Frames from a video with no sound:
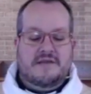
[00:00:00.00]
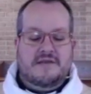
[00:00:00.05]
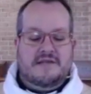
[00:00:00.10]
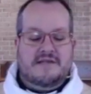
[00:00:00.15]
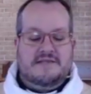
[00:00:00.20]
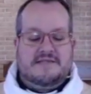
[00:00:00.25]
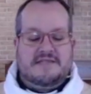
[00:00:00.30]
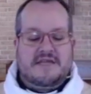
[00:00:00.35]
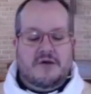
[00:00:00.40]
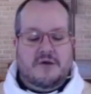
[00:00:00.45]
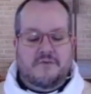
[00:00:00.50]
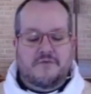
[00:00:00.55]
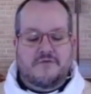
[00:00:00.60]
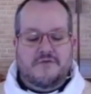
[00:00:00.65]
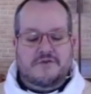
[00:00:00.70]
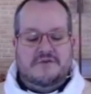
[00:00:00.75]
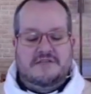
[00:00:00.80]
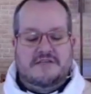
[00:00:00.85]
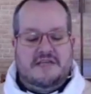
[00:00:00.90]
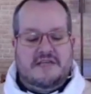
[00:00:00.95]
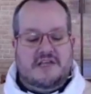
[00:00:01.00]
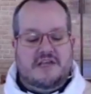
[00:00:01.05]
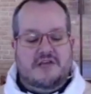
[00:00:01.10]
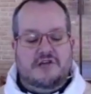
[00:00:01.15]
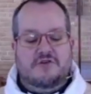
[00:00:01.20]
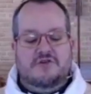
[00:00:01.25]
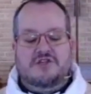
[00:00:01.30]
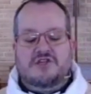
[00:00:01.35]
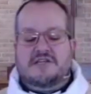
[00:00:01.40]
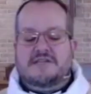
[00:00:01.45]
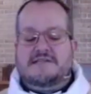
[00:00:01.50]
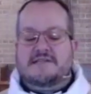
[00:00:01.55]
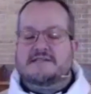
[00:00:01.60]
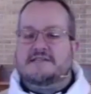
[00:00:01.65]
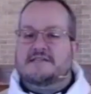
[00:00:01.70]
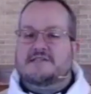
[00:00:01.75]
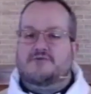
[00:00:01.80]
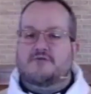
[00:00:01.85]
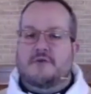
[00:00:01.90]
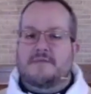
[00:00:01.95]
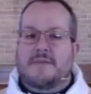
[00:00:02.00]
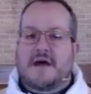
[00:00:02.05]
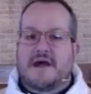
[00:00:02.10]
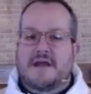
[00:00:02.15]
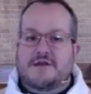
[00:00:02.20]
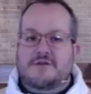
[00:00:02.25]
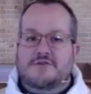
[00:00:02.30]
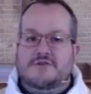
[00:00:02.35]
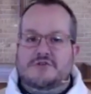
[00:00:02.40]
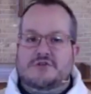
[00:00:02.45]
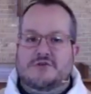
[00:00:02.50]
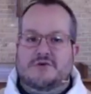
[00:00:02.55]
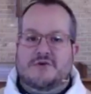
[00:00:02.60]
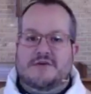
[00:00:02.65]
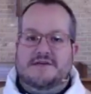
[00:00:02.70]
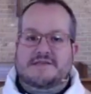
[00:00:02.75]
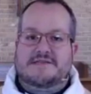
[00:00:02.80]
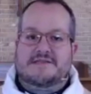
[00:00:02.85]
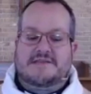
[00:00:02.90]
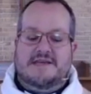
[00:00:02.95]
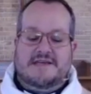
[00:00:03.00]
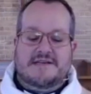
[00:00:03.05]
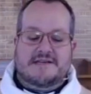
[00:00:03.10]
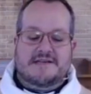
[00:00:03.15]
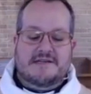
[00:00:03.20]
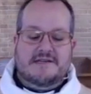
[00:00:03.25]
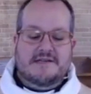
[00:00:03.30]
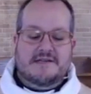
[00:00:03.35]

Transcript: it's helpful to hear Jesus' reminder to us that